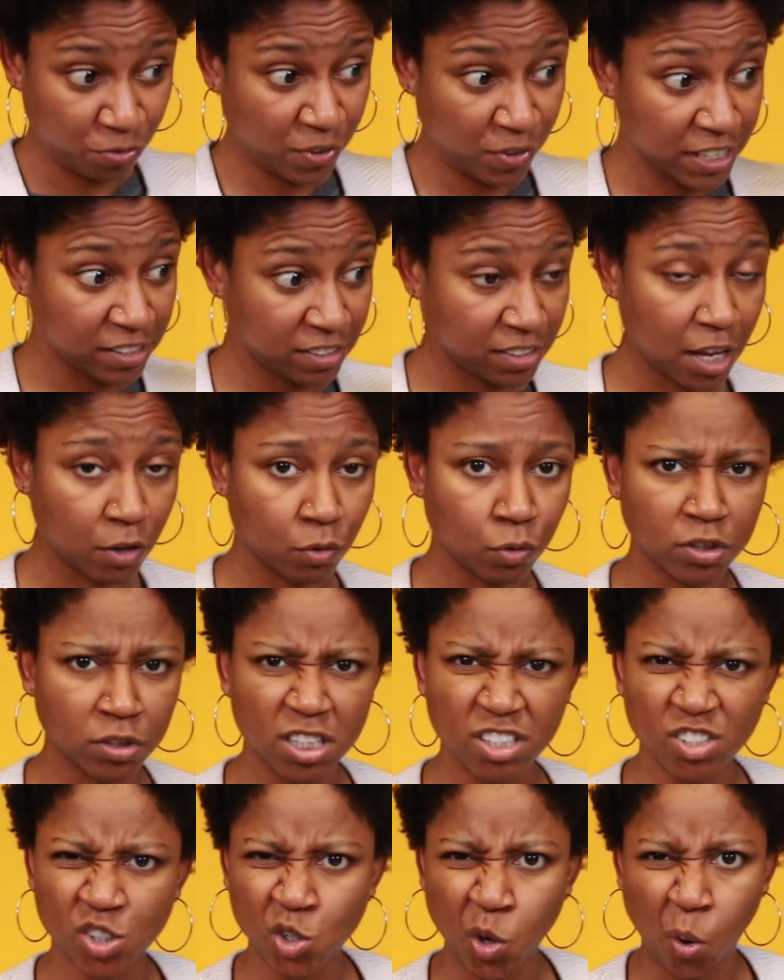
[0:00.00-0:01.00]
face that'll
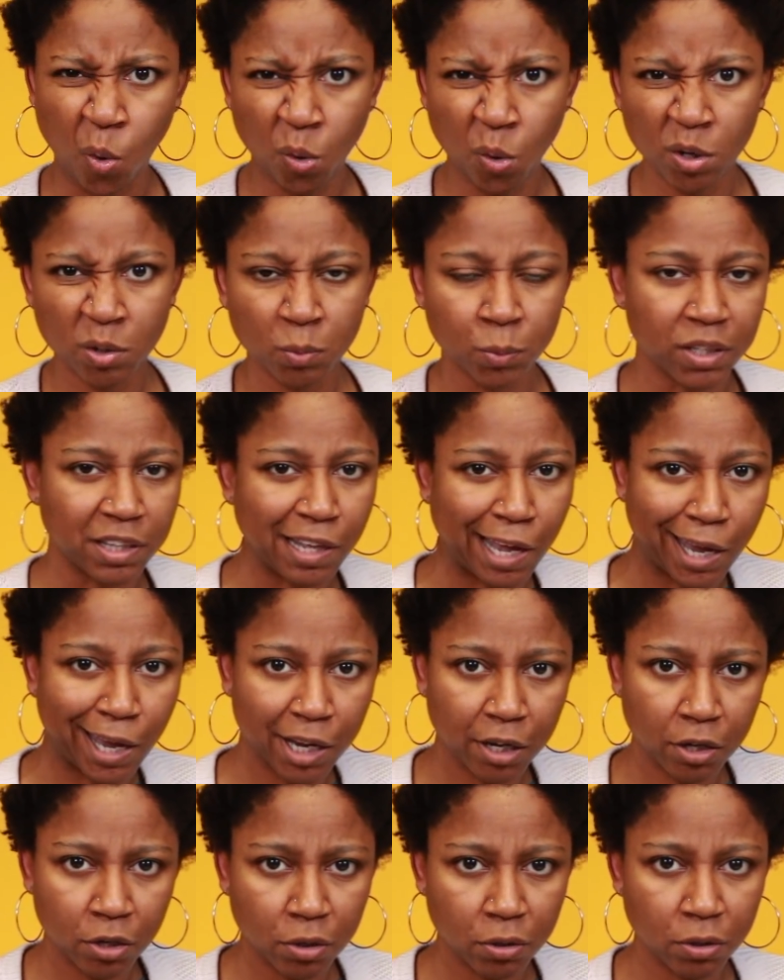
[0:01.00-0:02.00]
contort with
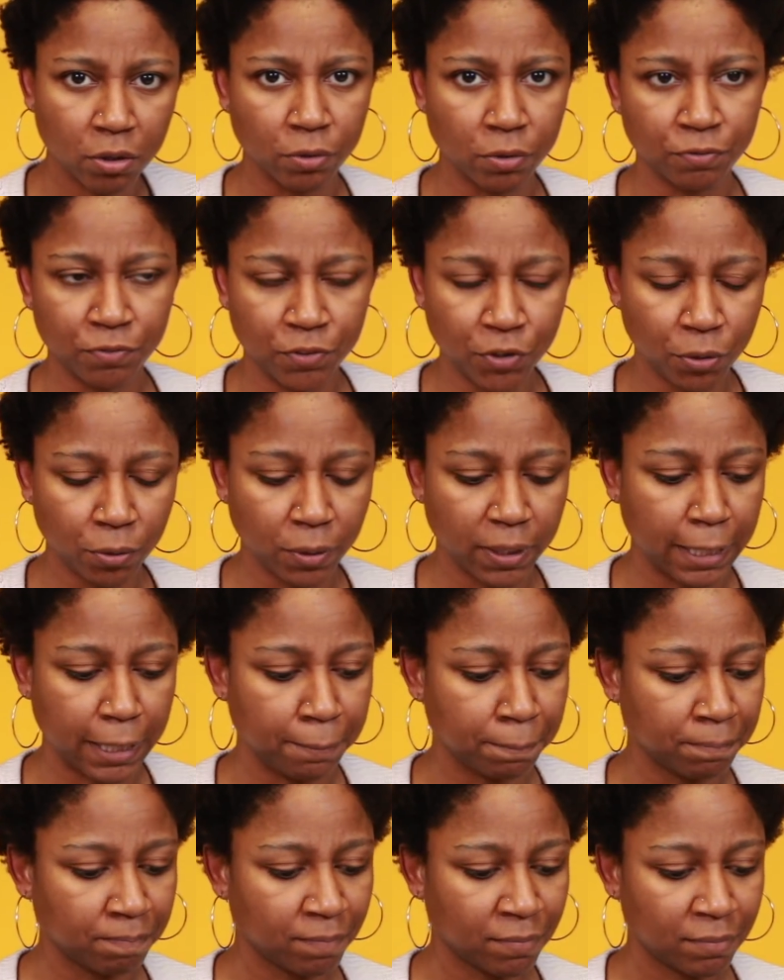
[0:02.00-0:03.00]
anger or
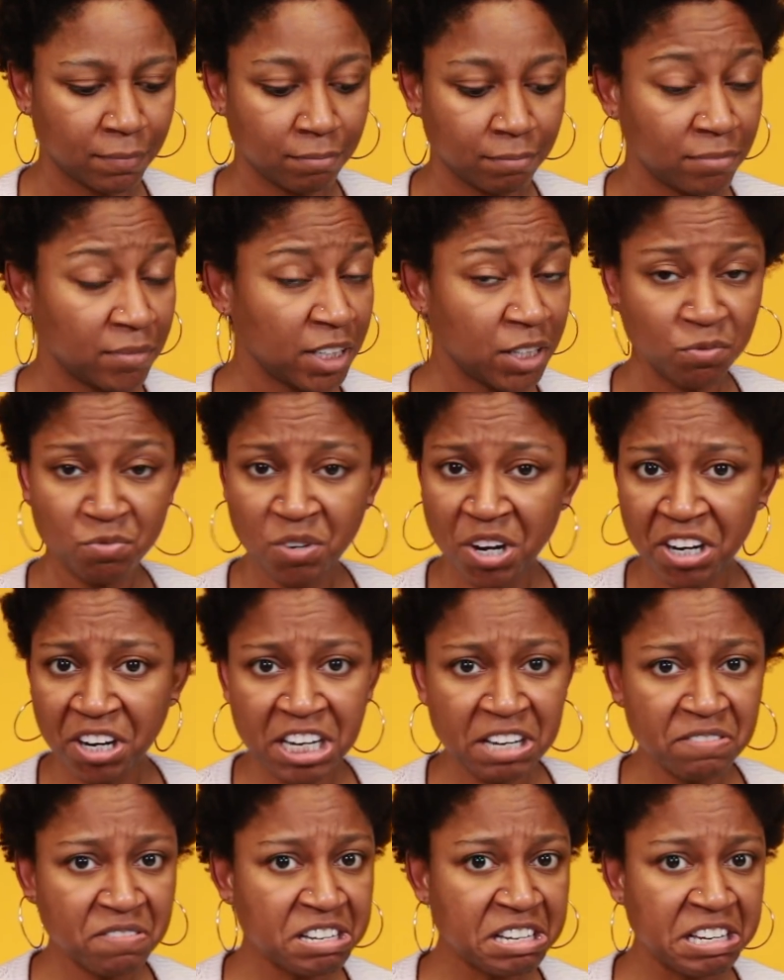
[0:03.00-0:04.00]
fury.
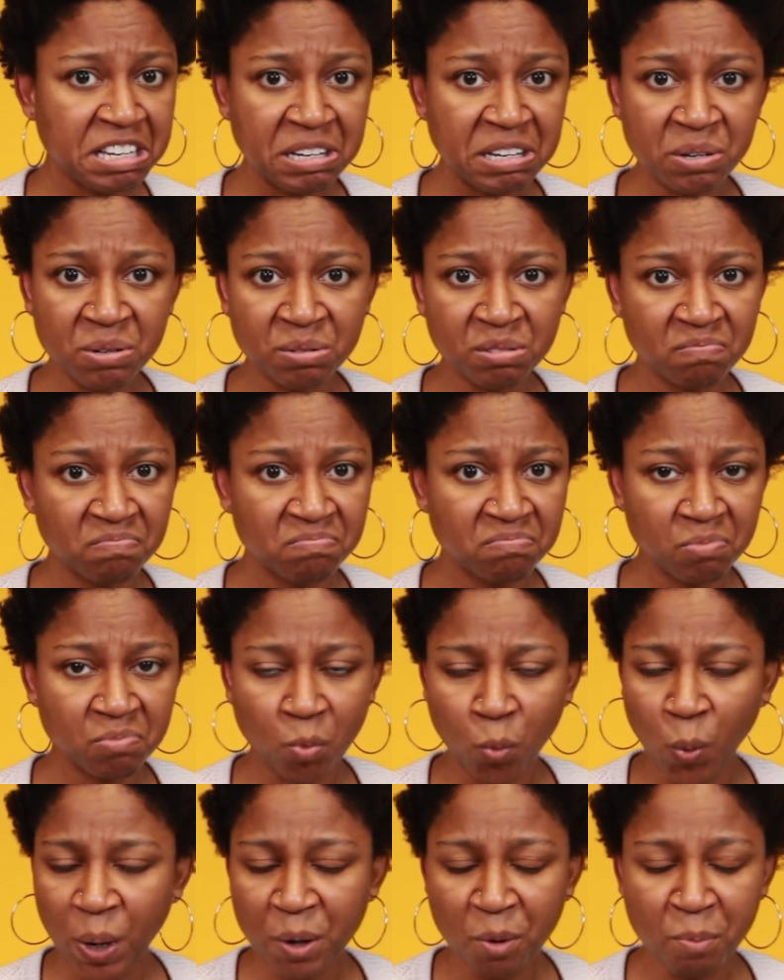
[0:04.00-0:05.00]
Very even keeled,
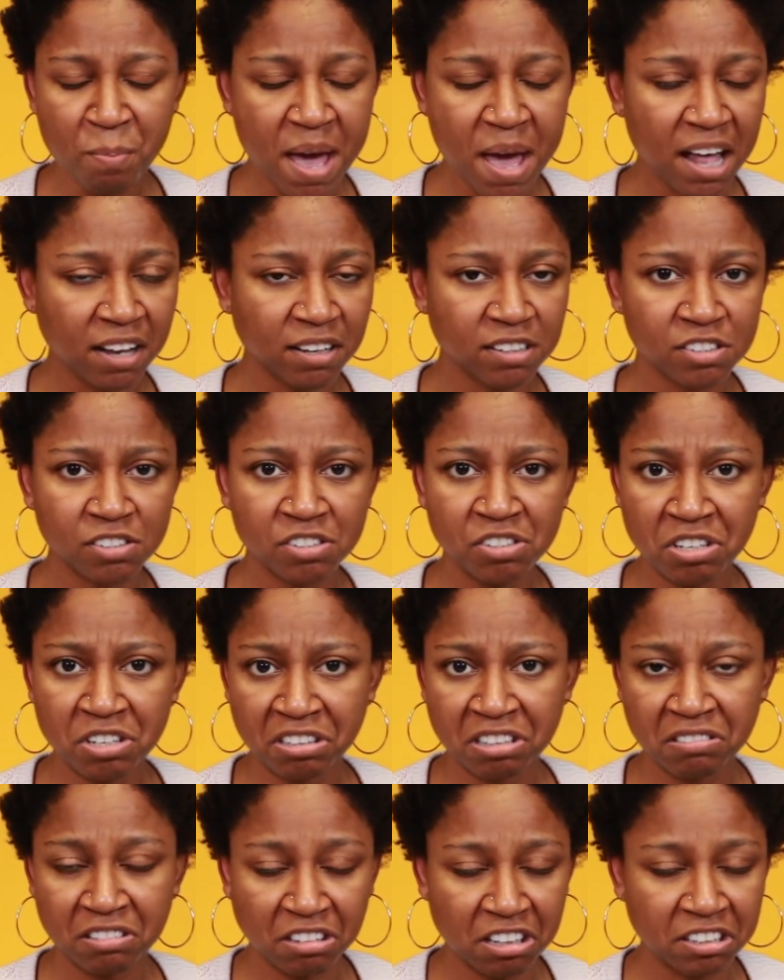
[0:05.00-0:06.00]
well-balanced
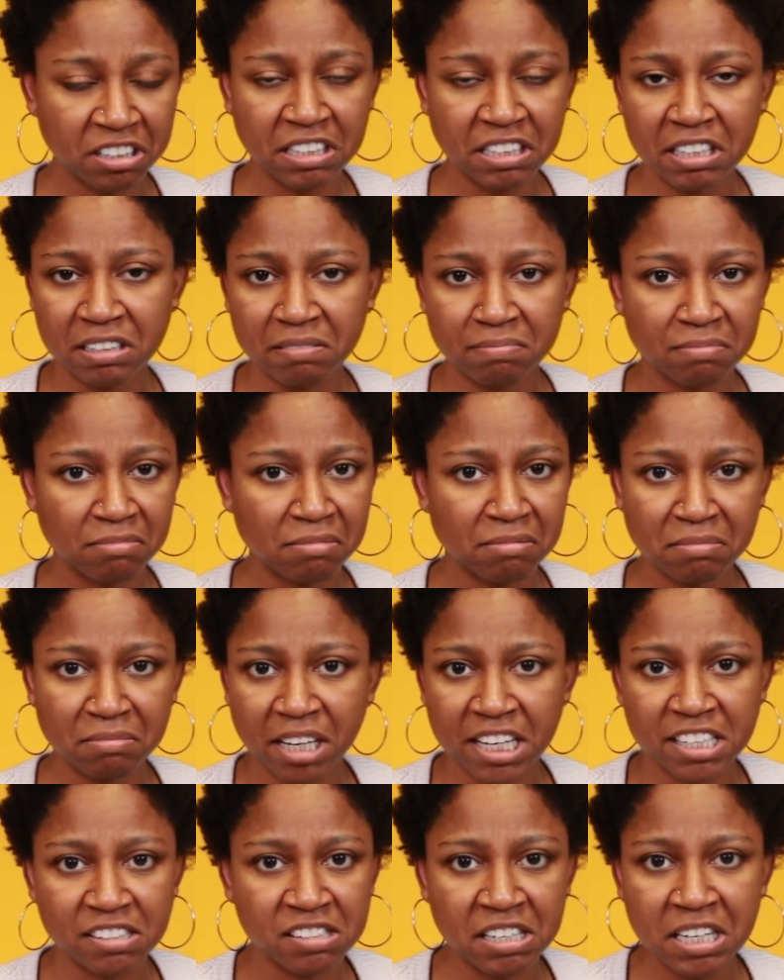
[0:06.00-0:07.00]
looking
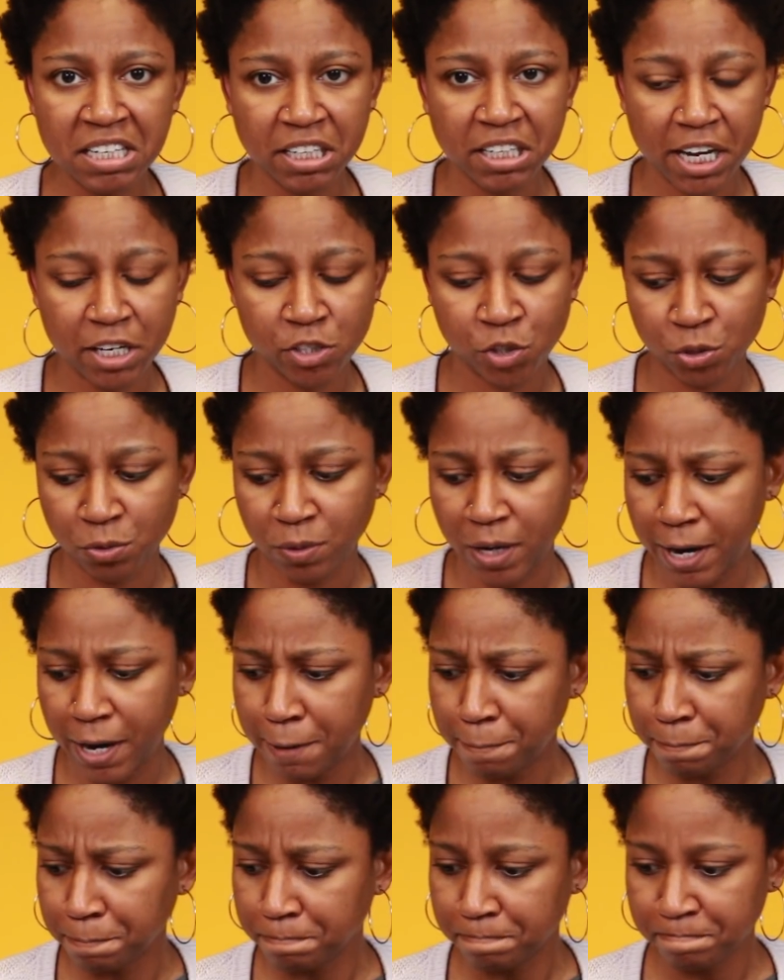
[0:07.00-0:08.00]
like teenager,
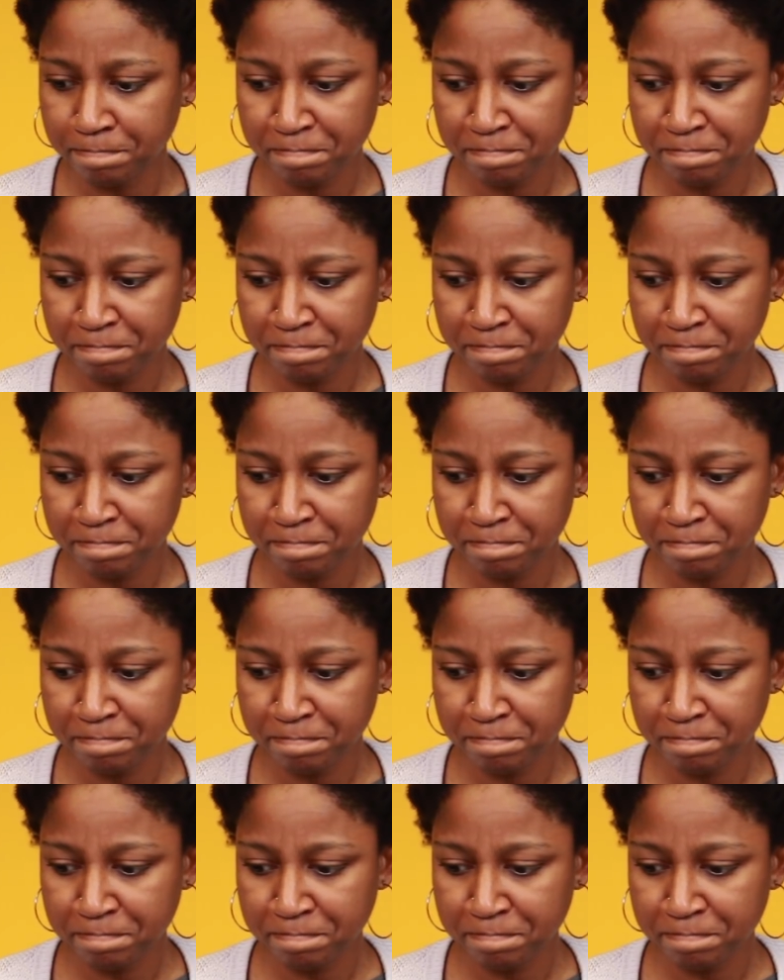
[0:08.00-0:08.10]
right?